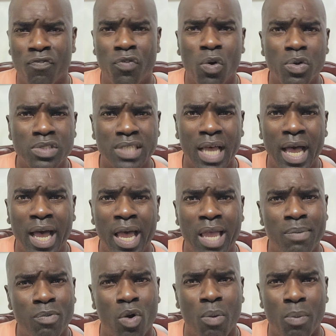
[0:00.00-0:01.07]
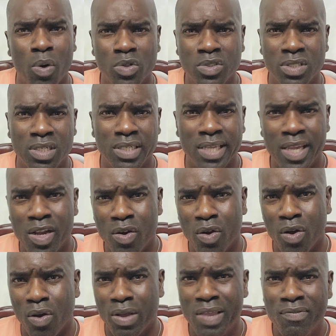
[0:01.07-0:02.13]
full time or most of the year
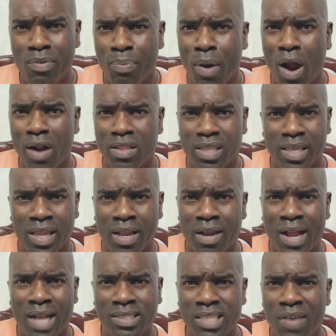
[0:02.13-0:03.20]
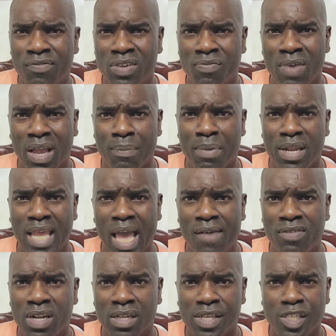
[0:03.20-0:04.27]
or even part of the year, I definitely recommend
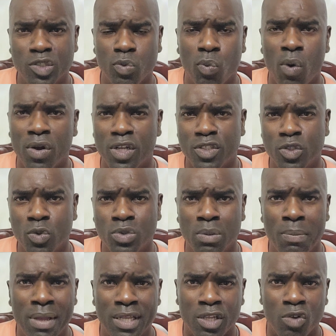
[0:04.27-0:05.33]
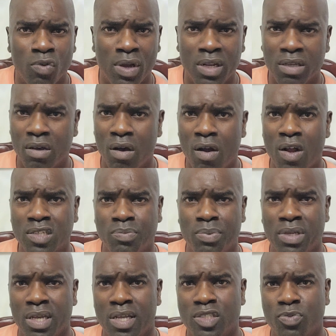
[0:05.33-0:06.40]
having at least 1 or 2 Dominican credit cards,
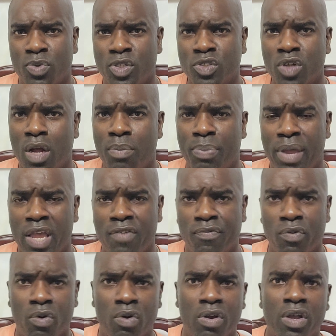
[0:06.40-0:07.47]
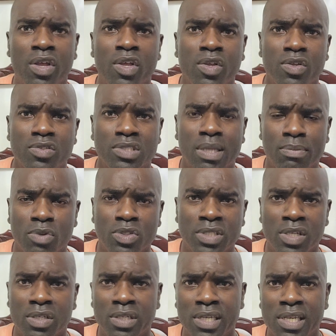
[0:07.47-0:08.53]
because when you start paying for some
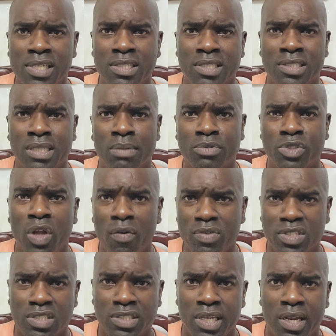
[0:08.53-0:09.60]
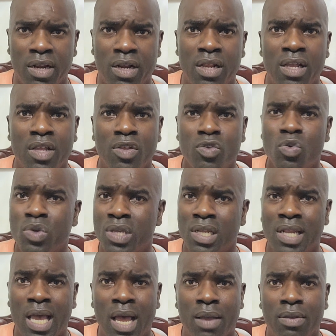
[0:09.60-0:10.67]
utilities and some services here, you
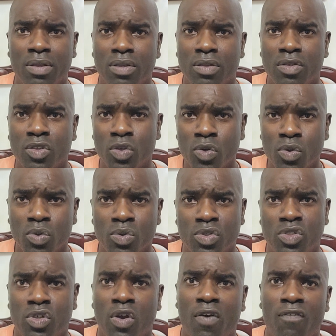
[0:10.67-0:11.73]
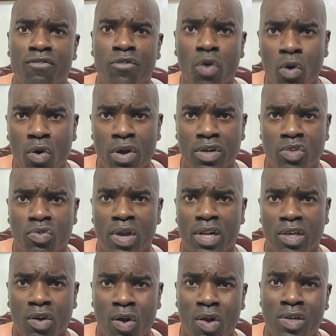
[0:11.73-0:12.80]
cannot use your foreign
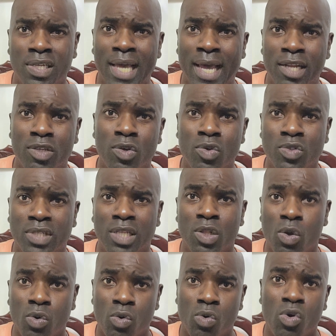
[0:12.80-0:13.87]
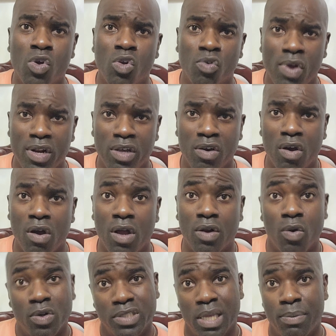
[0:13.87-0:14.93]
credit card. You got to use a local credit
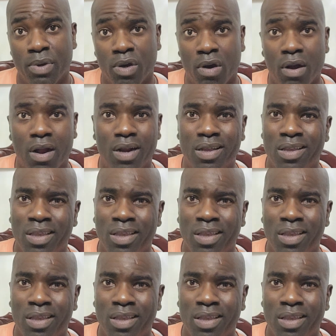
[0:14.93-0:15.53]
card or debit card.